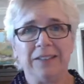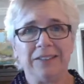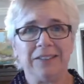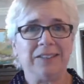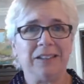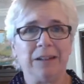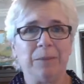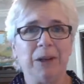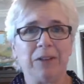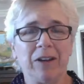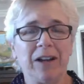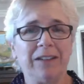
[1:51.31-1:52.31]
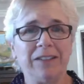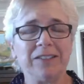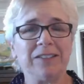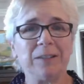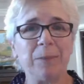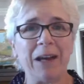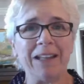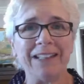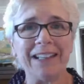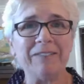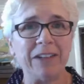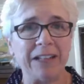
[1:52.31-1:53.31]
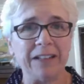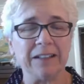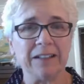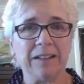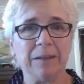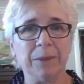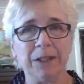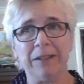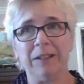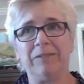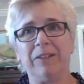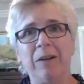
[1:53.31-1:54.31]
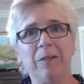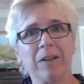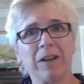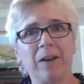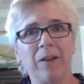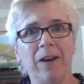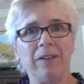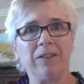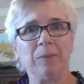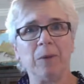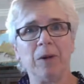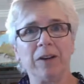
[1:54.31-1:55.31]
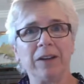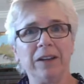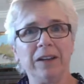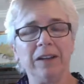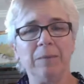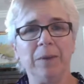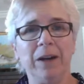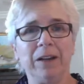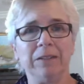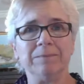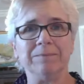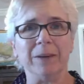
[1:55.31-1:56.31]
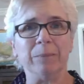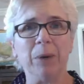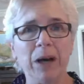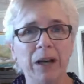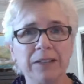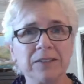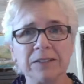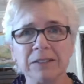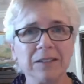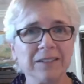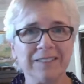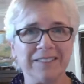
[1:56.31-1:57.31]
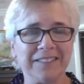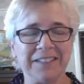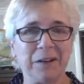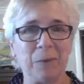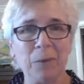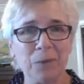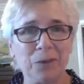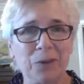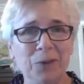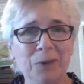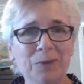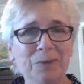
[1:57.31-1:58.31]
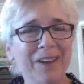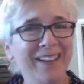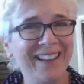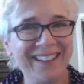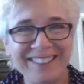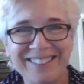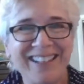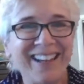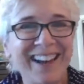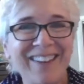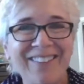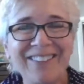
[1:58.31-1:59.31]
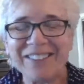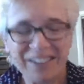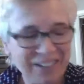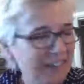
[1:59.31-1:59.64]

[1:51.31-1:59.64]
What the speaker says: This isn't about grinding. This is about living. I mean, if I were to go out tomorrow and get hit by a bus, not that I want to, say I was